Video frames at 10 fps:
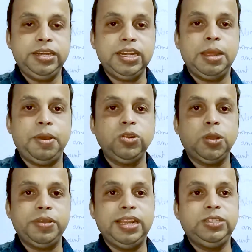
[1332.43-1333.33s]
amount
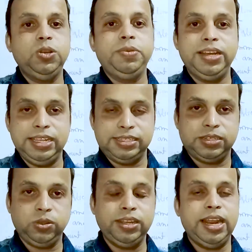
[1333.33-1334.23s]
of energy will be released.
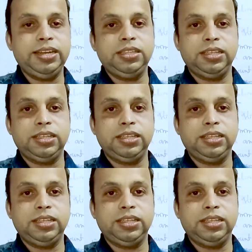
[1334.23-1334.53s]
Okay, that is